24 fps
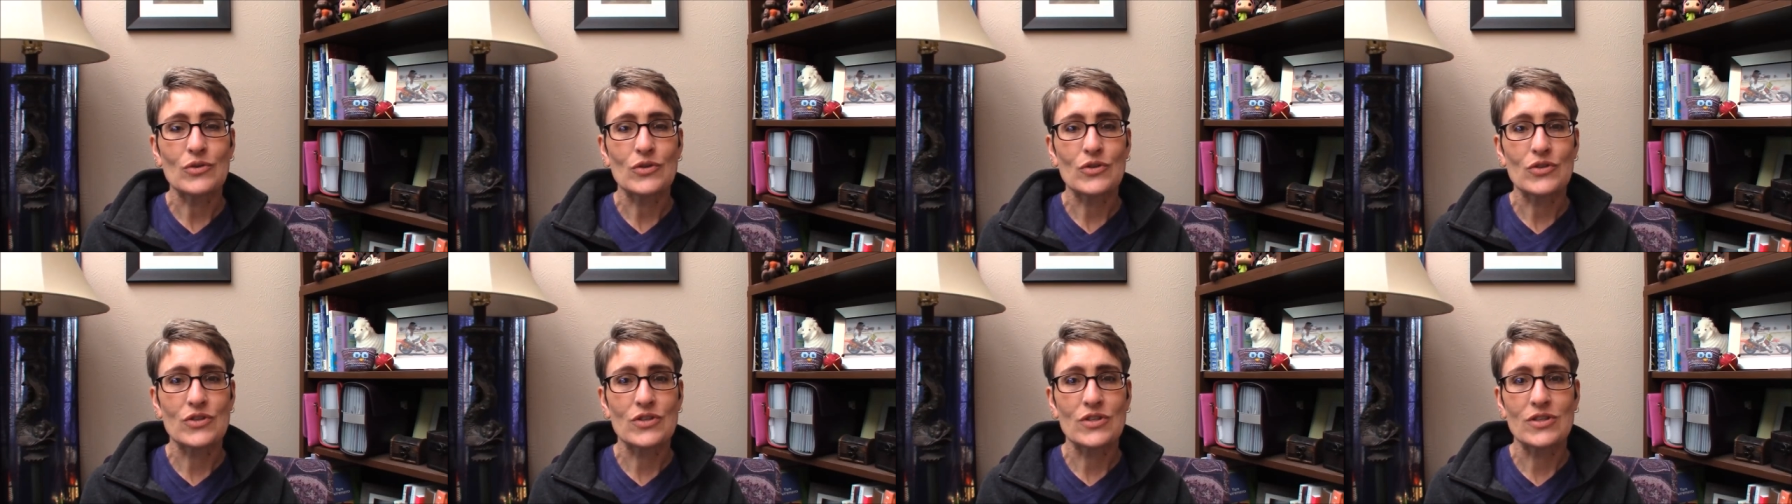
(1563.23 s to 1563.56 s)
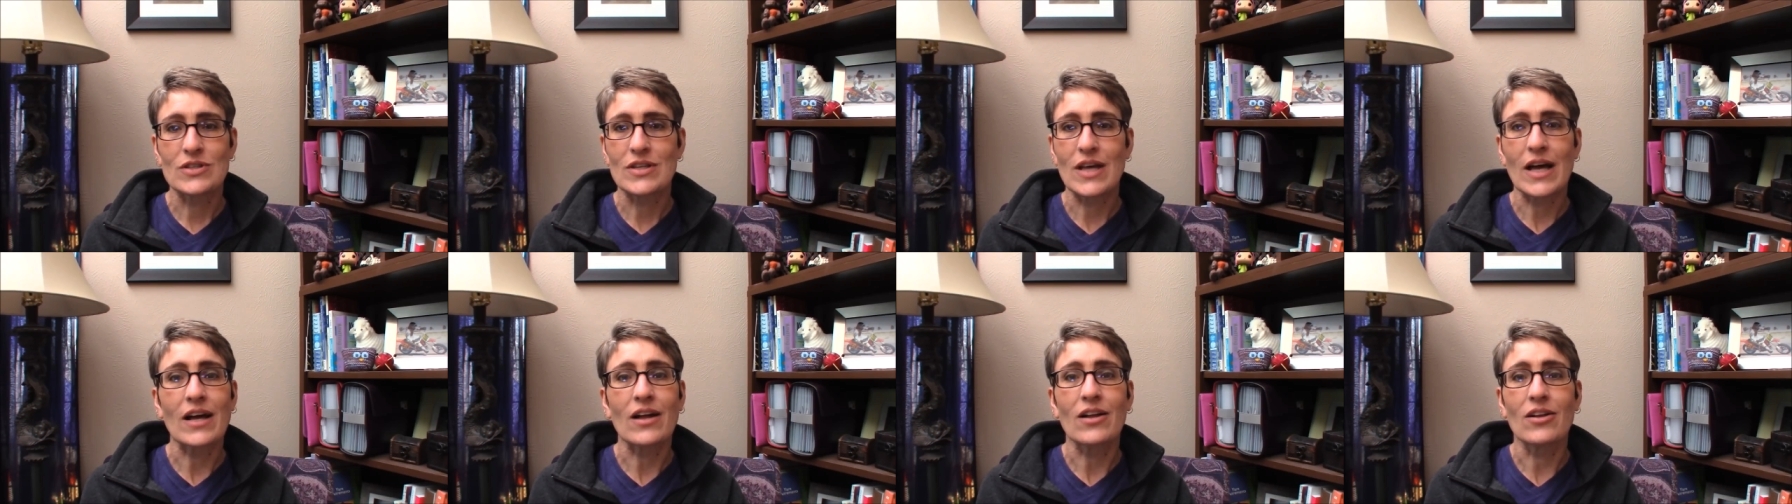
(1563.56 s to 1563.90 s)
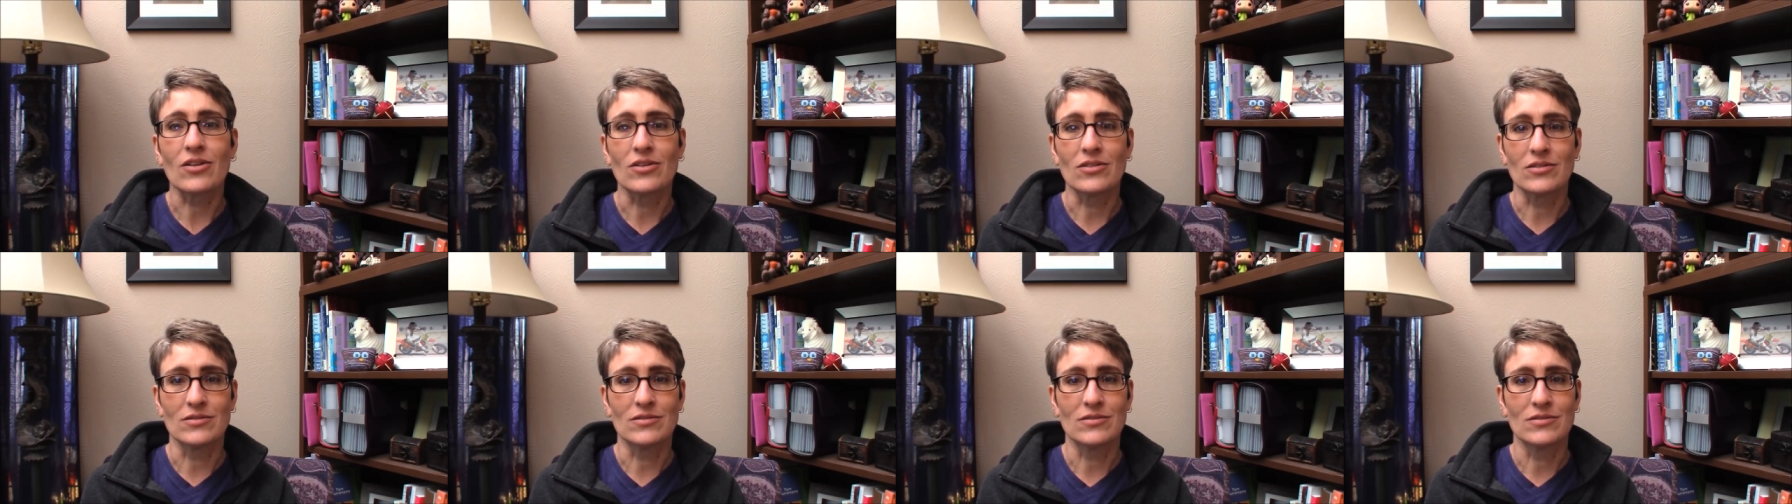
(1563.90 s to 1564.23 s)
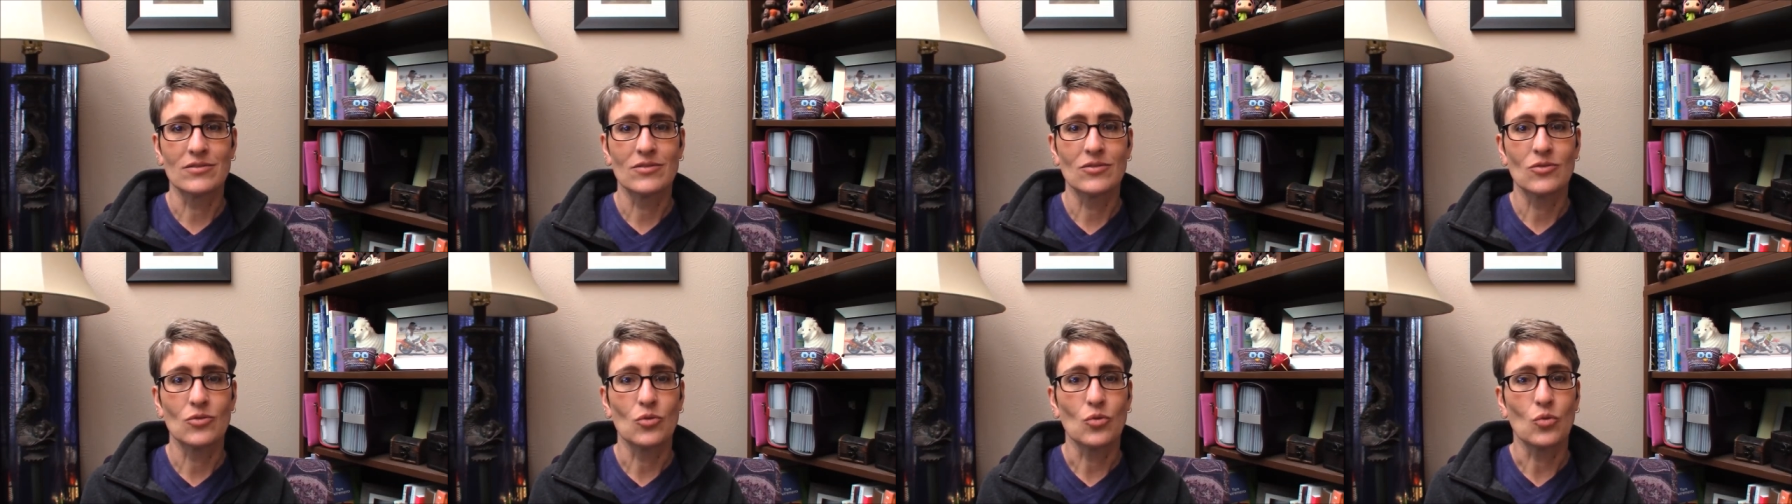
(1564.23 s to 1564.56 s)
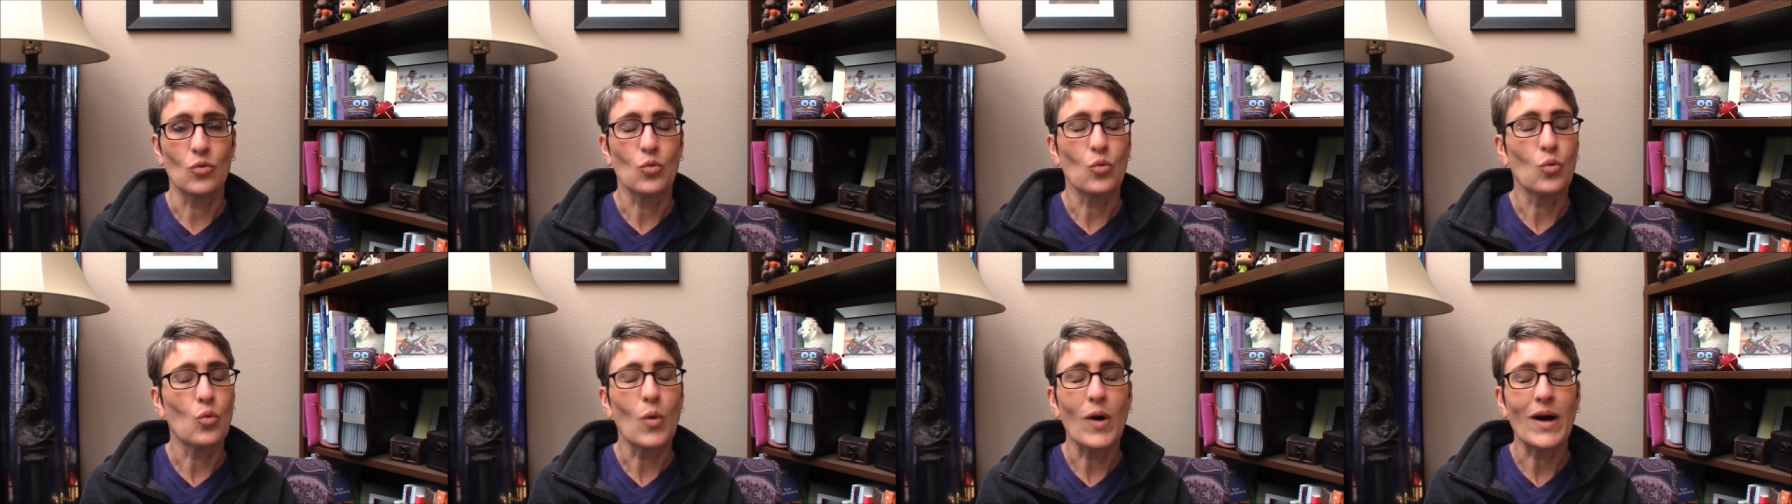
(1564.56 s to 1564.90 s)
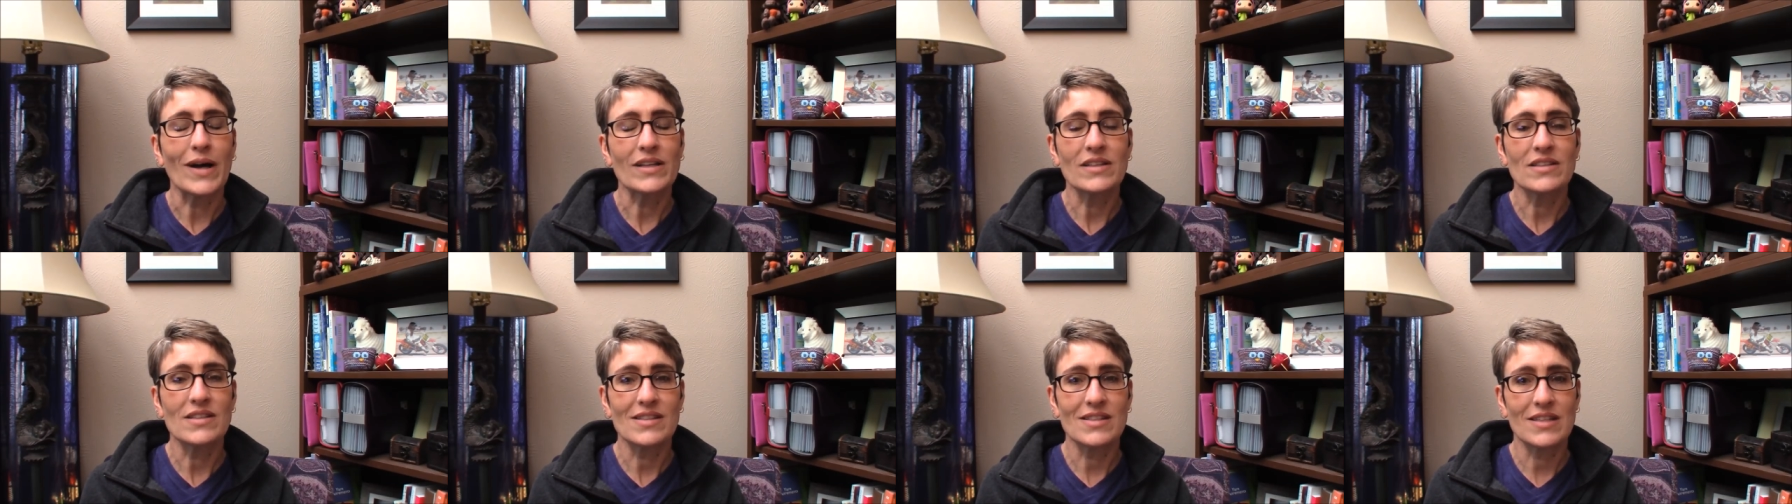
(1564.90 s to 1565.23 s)
sell
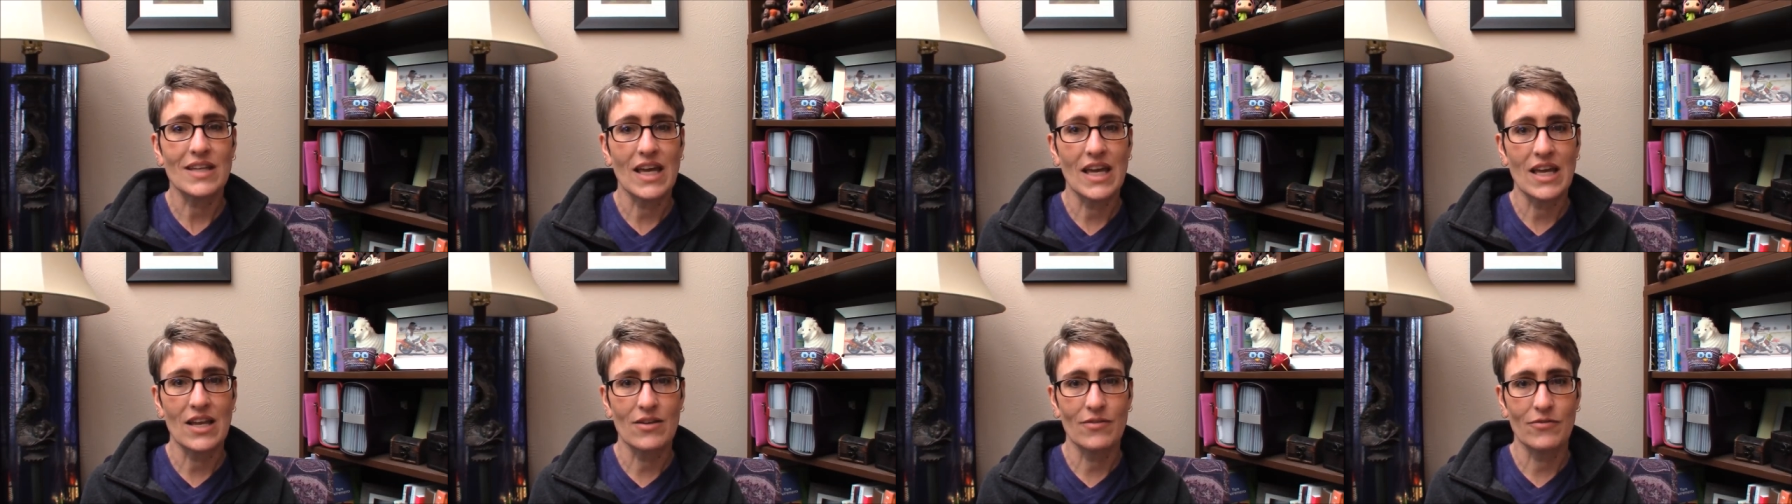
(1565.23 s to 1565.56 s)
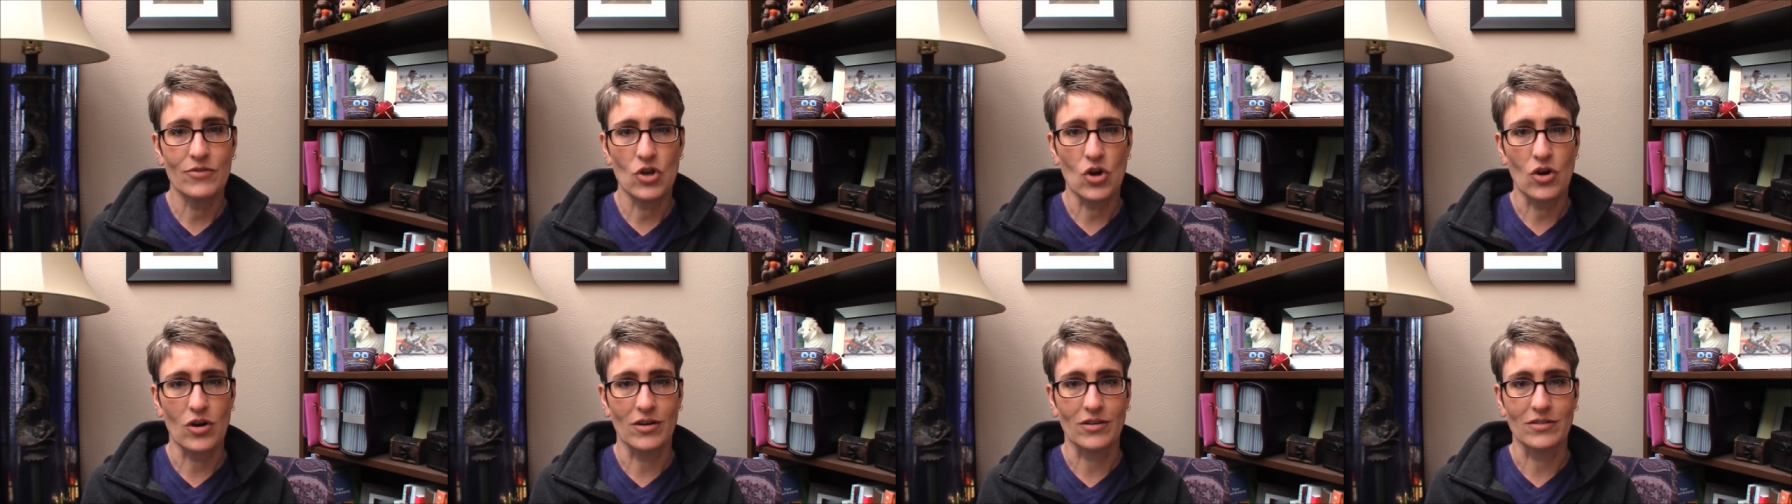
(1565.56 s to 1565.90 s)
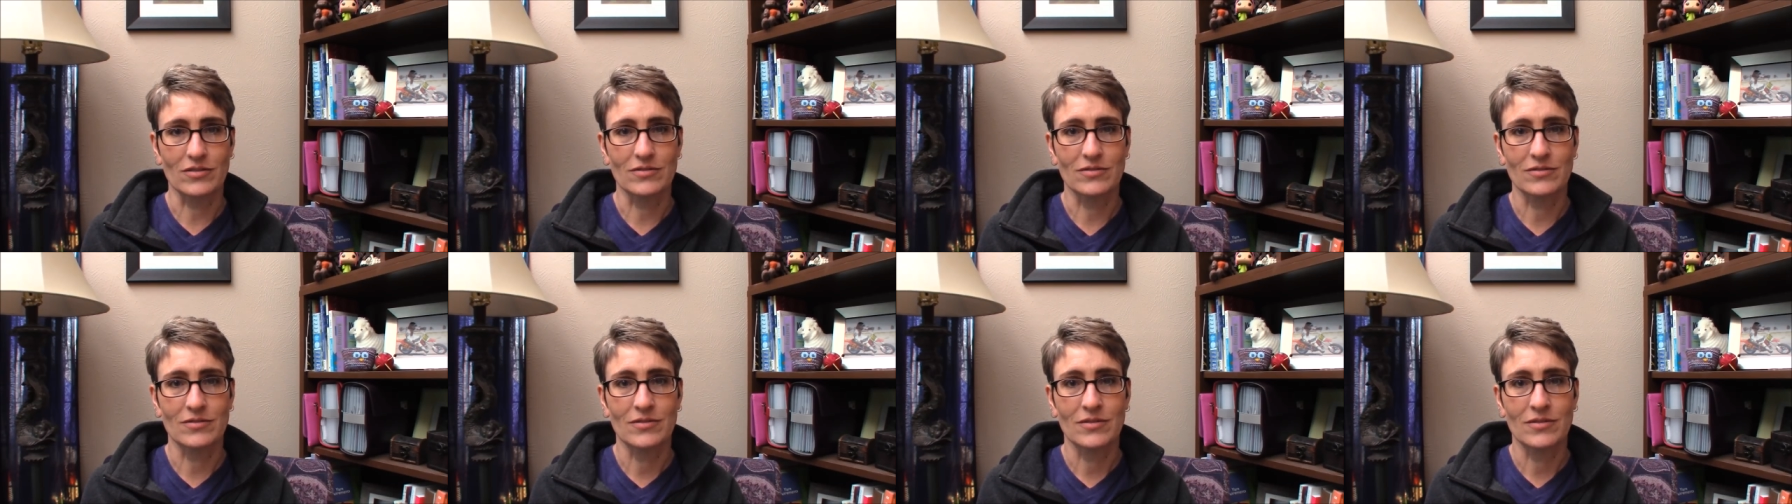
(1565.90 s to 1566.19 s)
one skein of yarn,